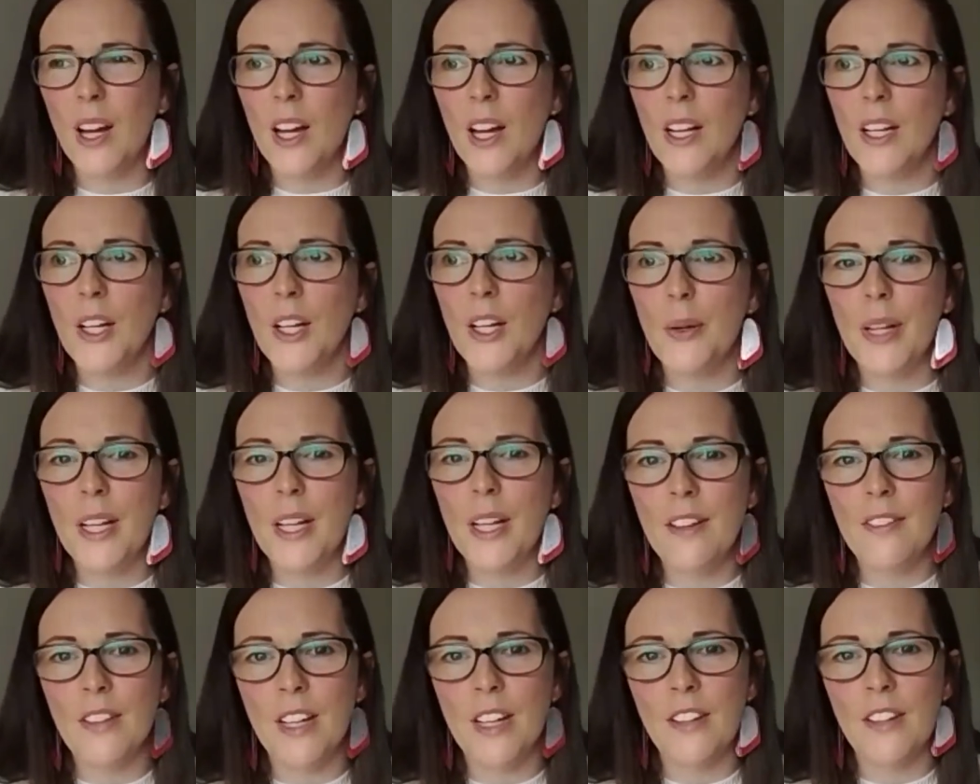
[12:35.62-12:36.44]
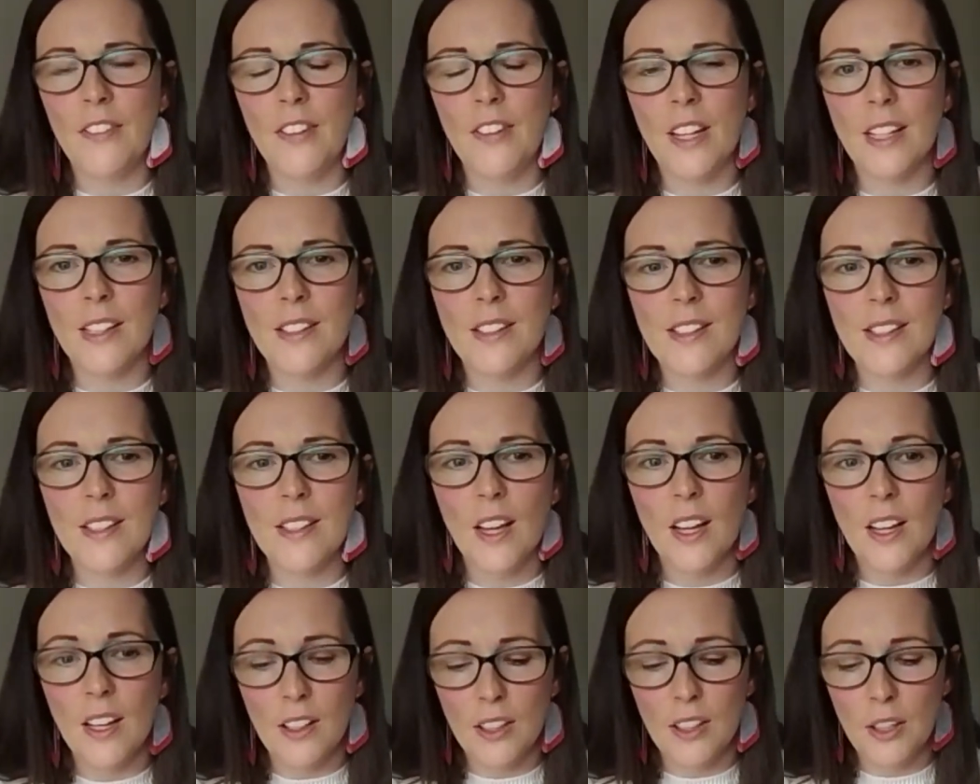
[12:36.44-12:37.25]
even if it's
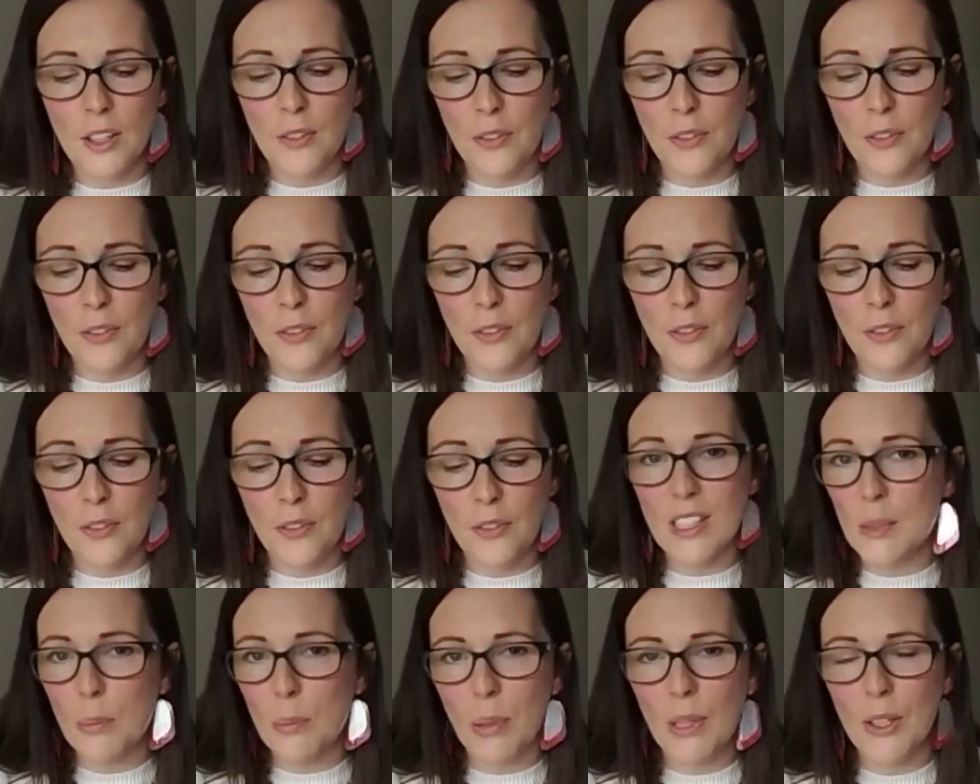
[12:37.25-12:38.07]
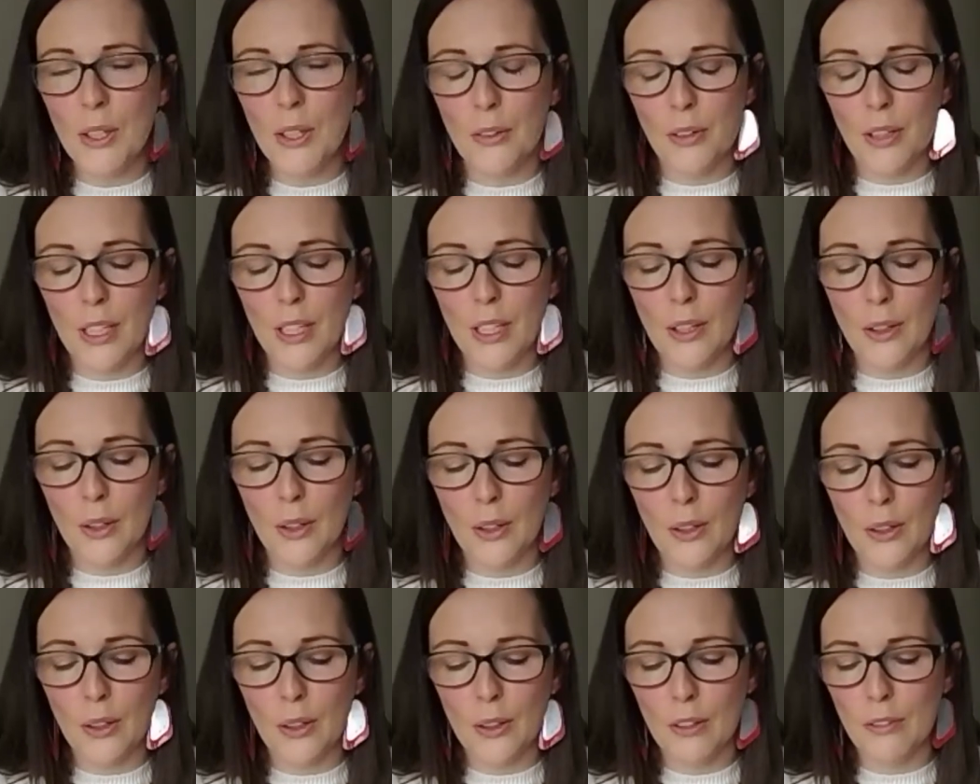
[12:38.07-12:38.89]
you've got a disciplinary
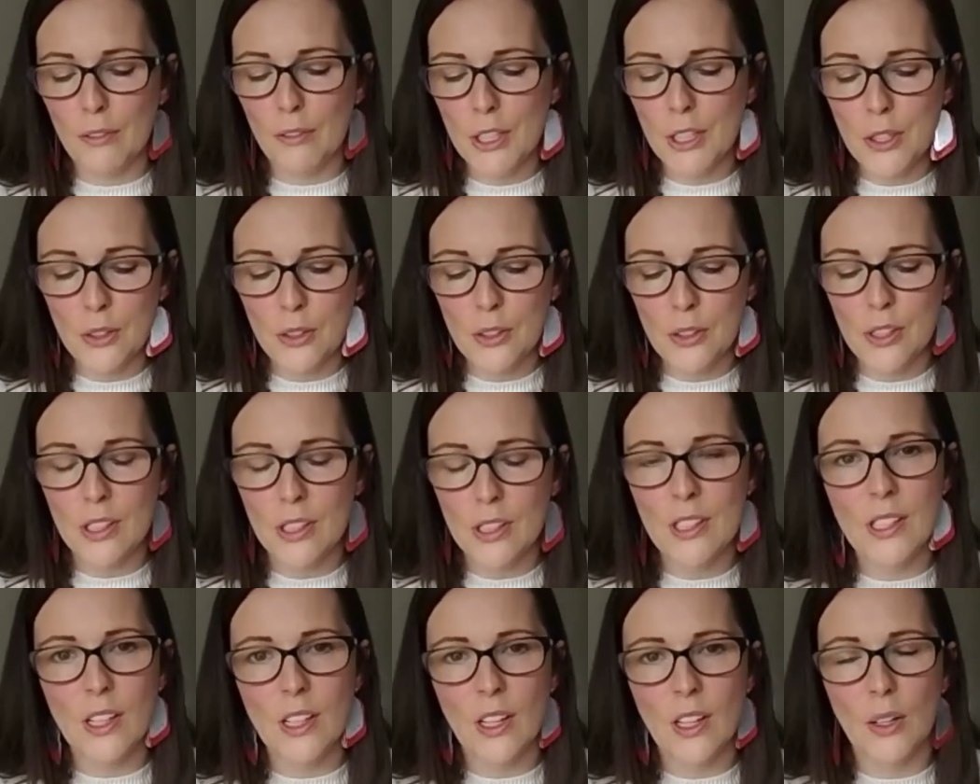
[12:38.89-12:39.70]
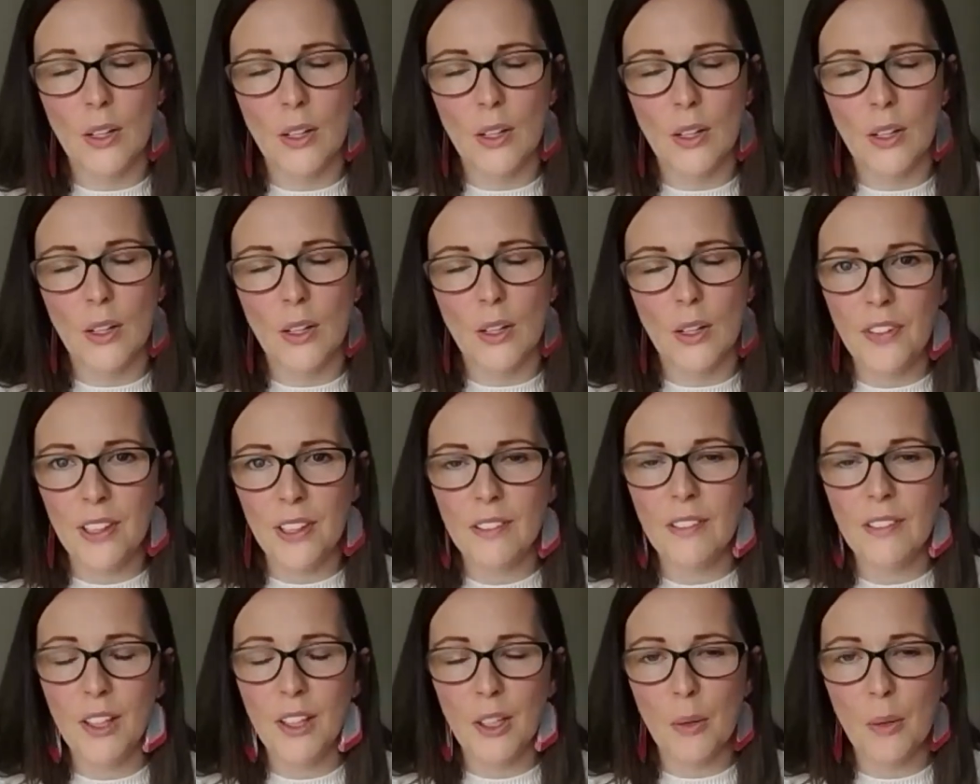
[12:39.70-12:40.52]
or a redundancy or
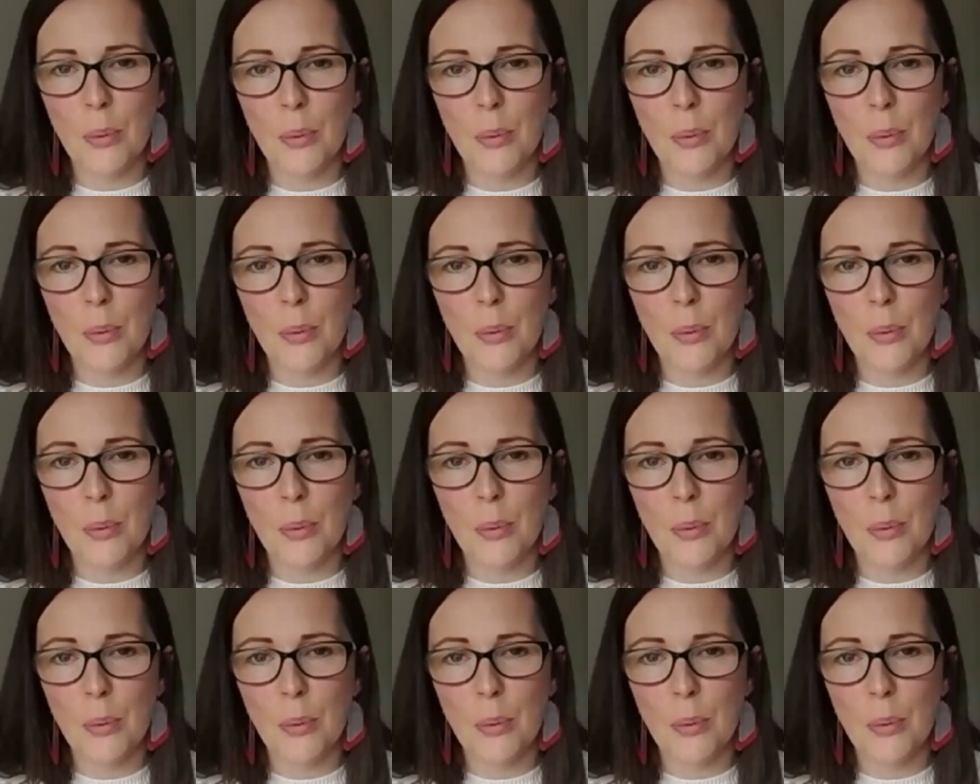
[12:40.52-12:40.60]
something